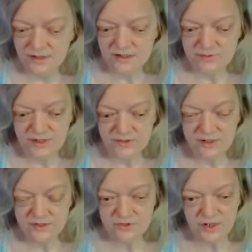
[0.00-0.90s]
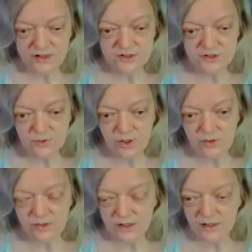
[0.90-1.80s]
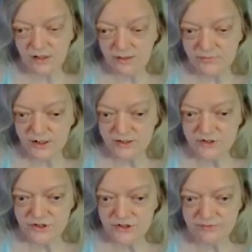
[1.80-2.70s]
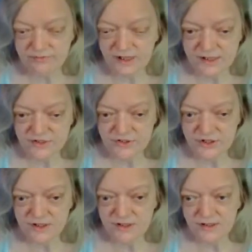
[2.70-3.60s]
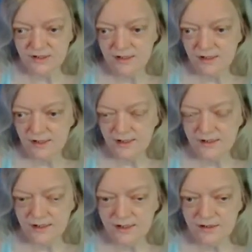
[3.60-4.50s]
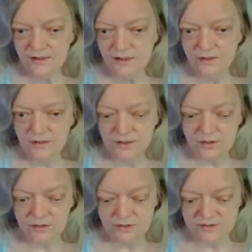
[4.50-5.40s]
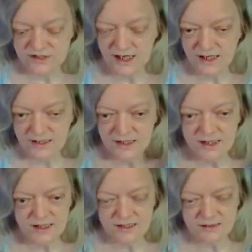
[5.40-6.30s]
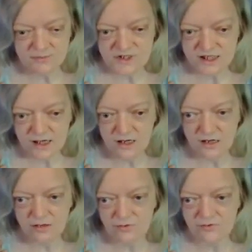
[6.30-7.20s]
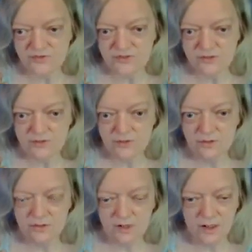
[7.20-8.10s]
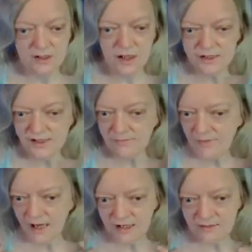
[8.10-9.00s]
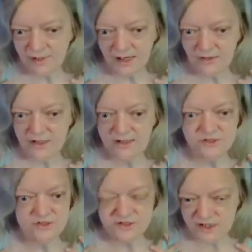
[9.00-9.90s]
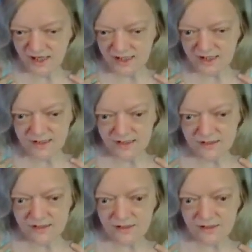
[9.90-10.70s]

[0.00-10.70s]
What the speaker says: That's why I tried to do all the abduction deflection and then take the hit themselves and not get mad about it. Just take it.